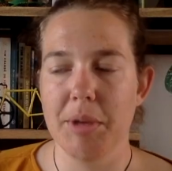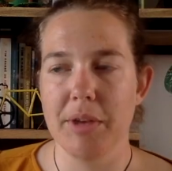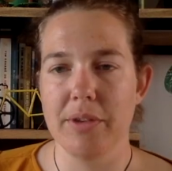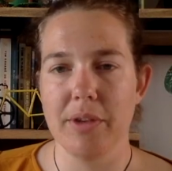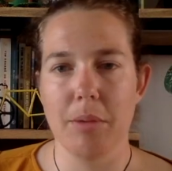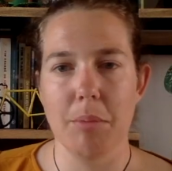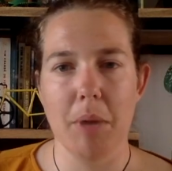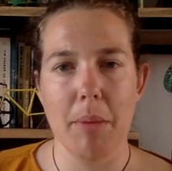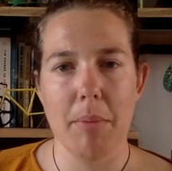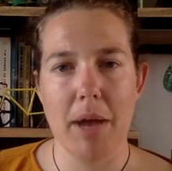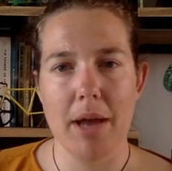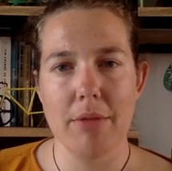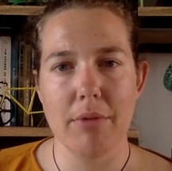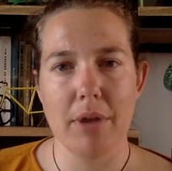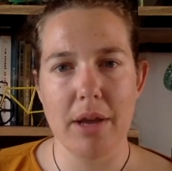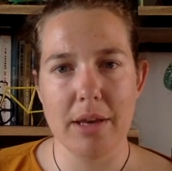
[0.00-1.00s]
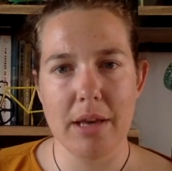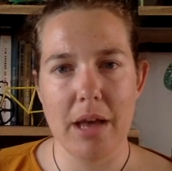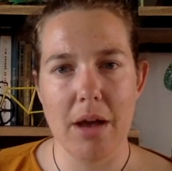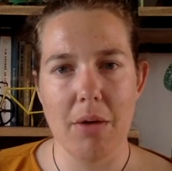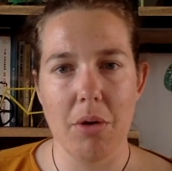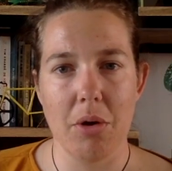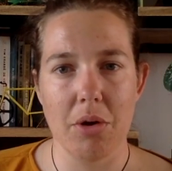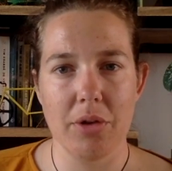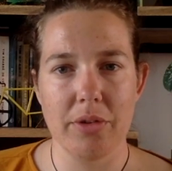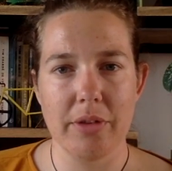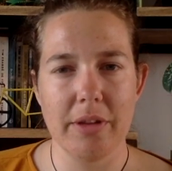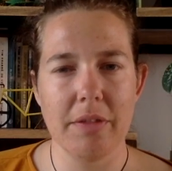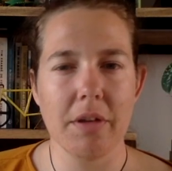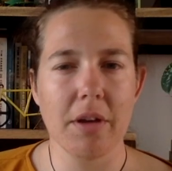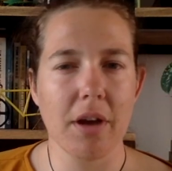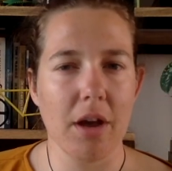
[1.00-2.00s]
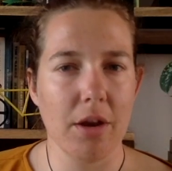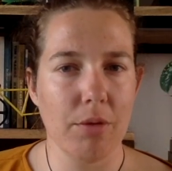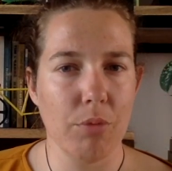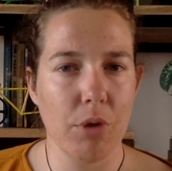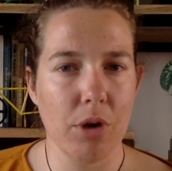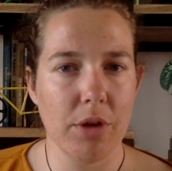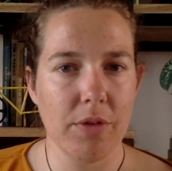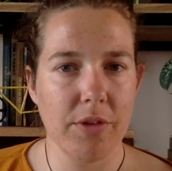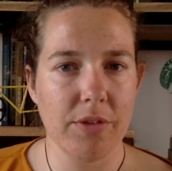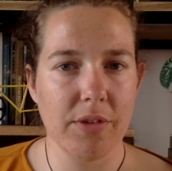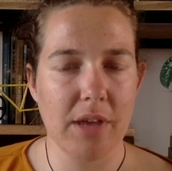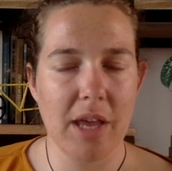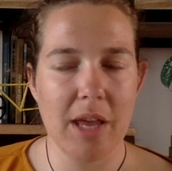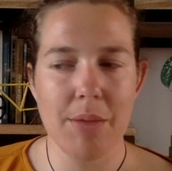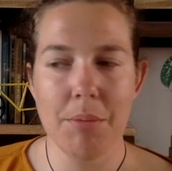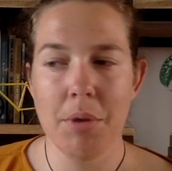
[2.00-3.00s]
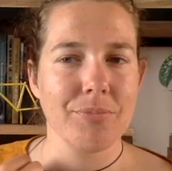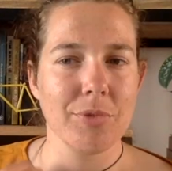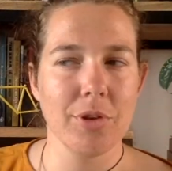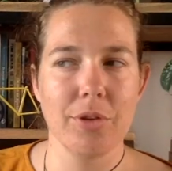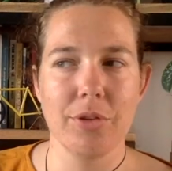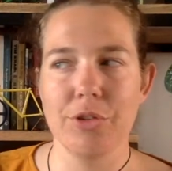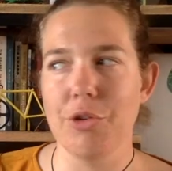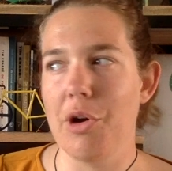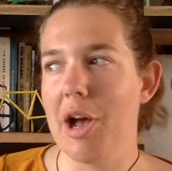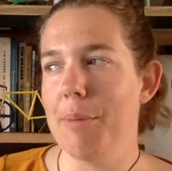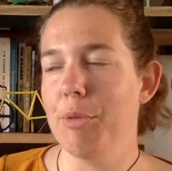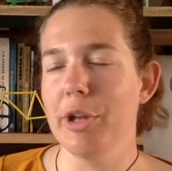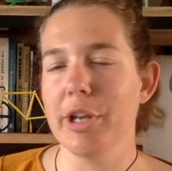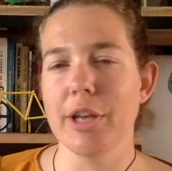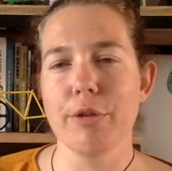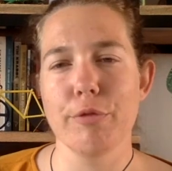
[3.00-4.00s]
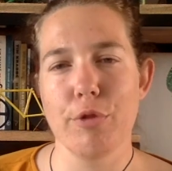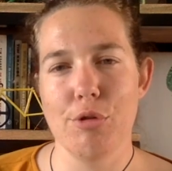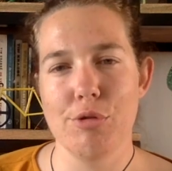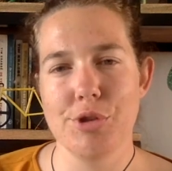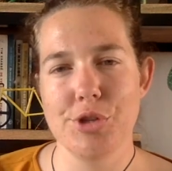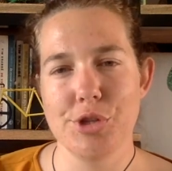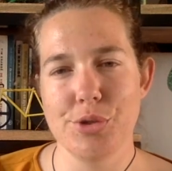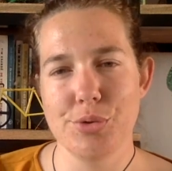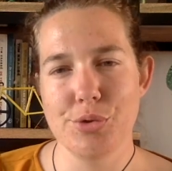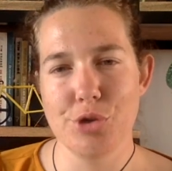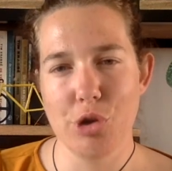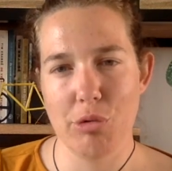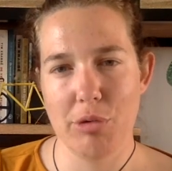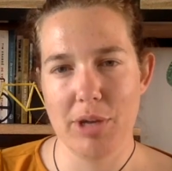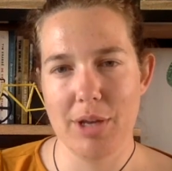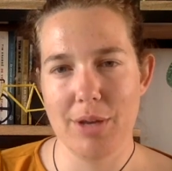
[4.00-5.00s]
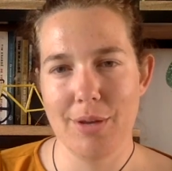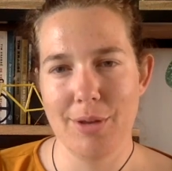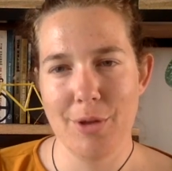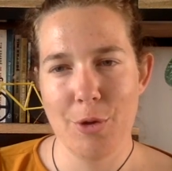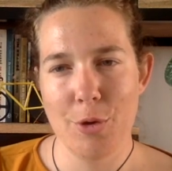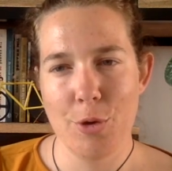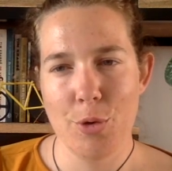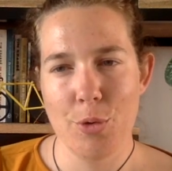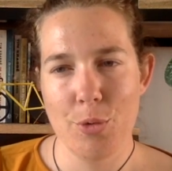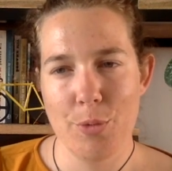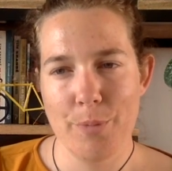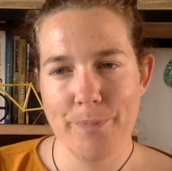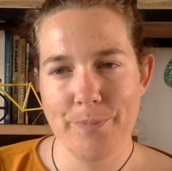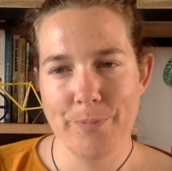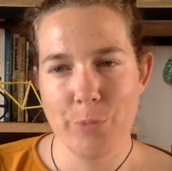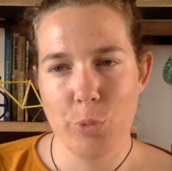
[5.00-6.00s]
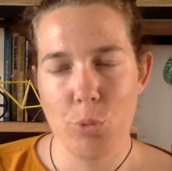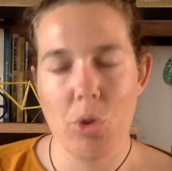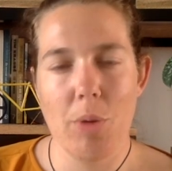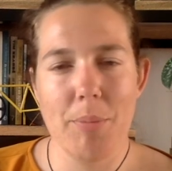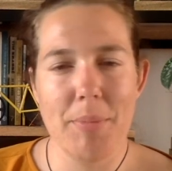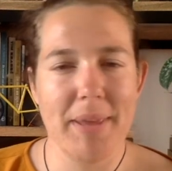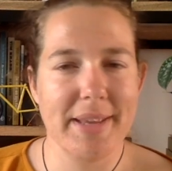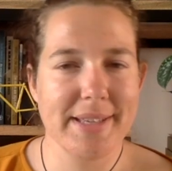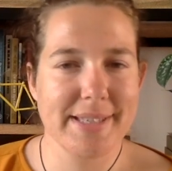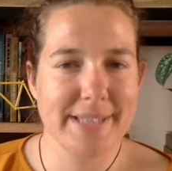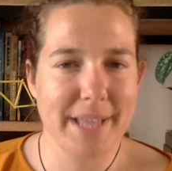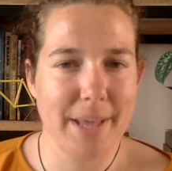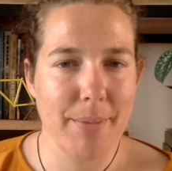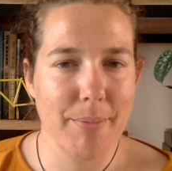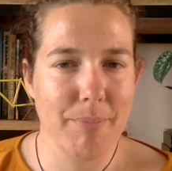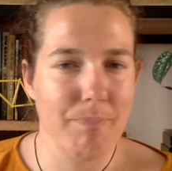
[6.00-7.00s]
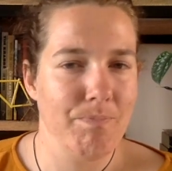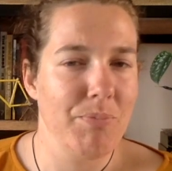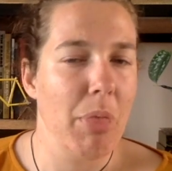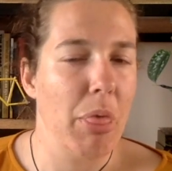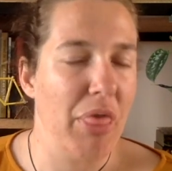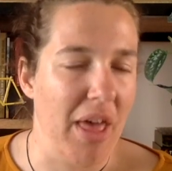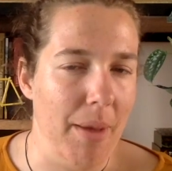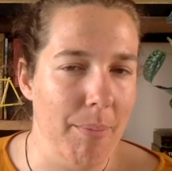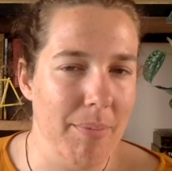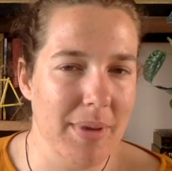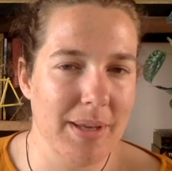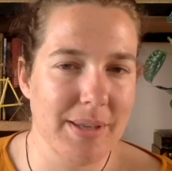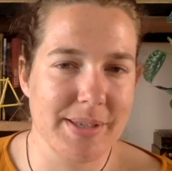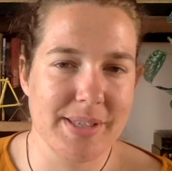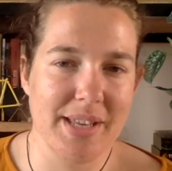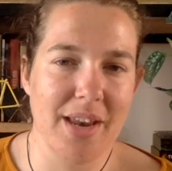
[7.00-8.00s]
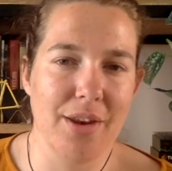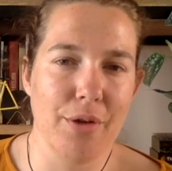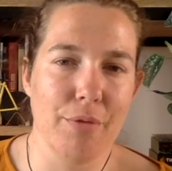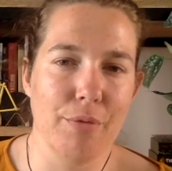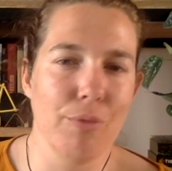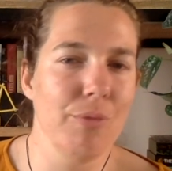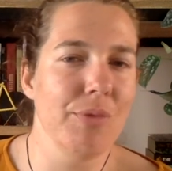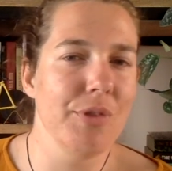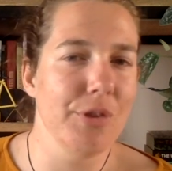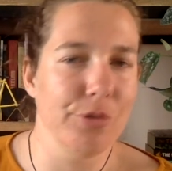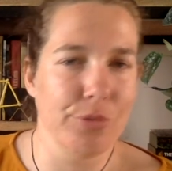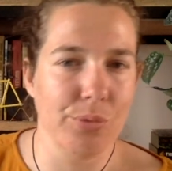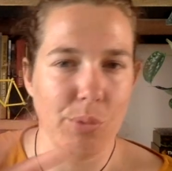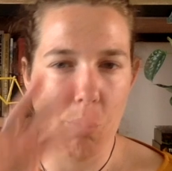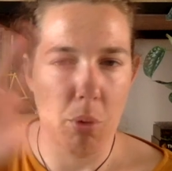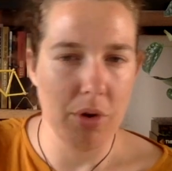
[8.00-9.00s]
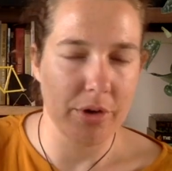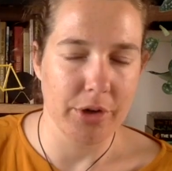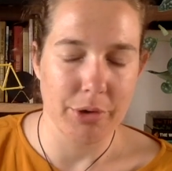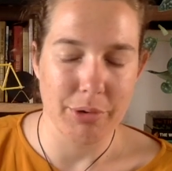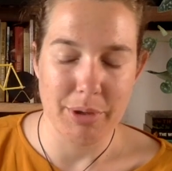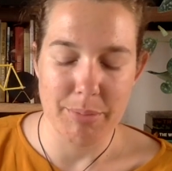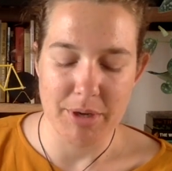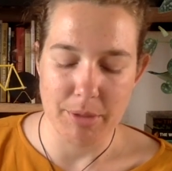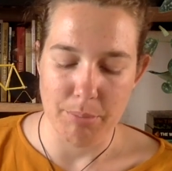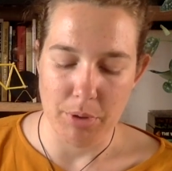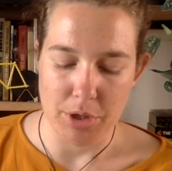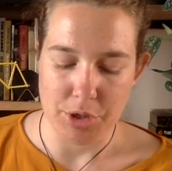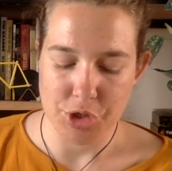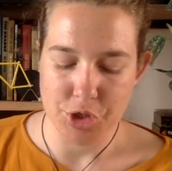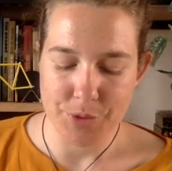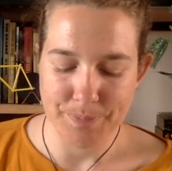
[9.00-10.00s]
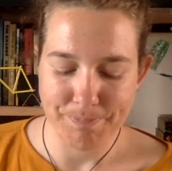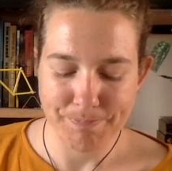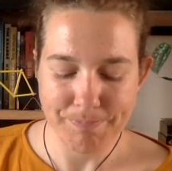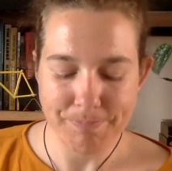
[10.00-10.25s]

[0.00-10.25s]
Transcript: because in my mind right now, honestly, they're kind of one and the same. So I'm looking forward to knowing what makes them them instead of this one Caribbean blotch.